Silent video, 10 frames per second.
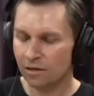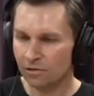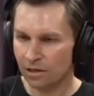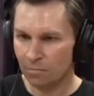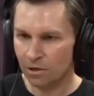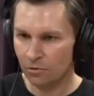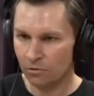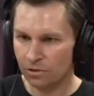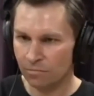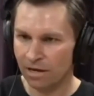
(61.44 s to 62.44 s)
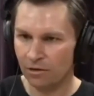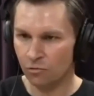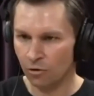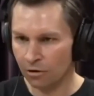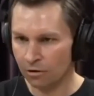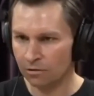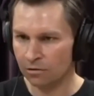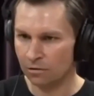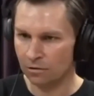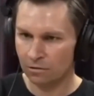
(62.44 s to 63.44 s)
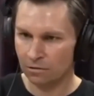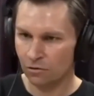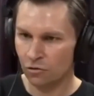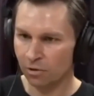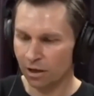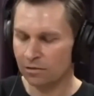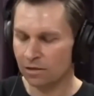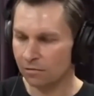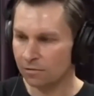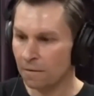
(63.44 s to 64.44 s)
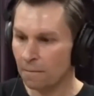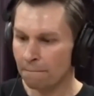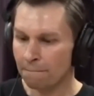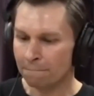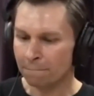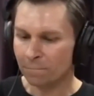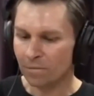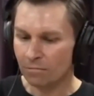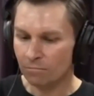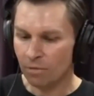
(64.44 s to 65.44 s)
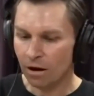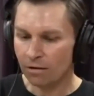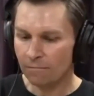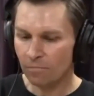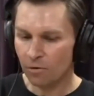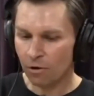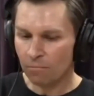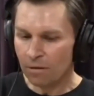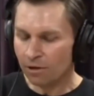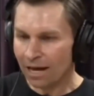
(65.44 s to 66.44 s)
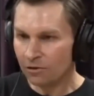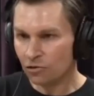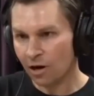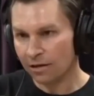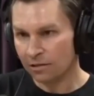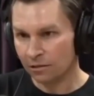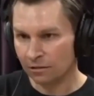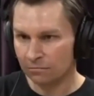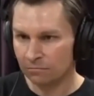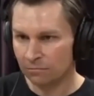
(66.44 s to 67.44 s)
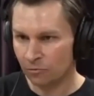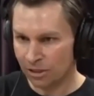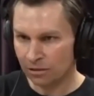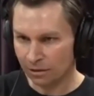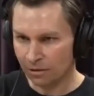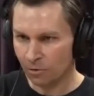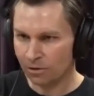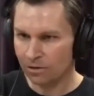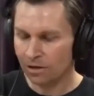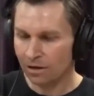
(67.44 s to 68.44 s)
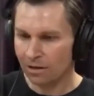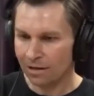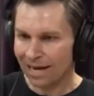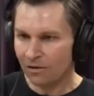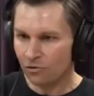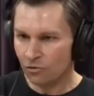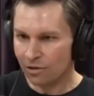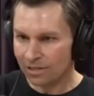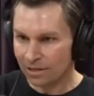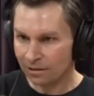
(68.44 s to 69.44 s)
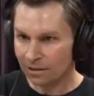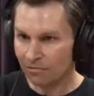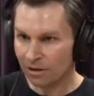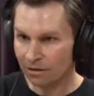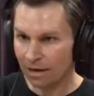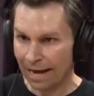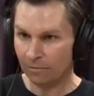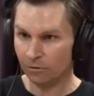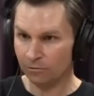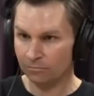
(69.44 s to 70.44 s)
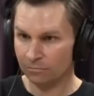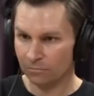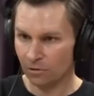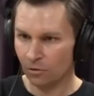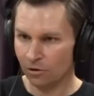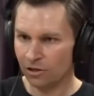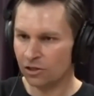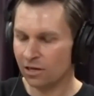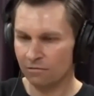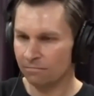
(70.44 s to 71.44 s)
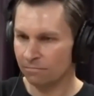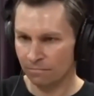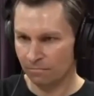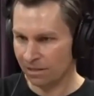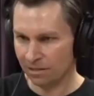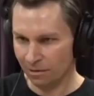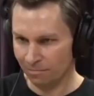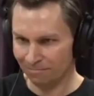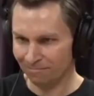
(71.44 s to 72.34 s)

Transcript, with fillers: cells that can be used to make new organs or new blood cells. Mm. But what people hadn't tried until recently was, can you do this in a living animal? Or are you just going to mess it up?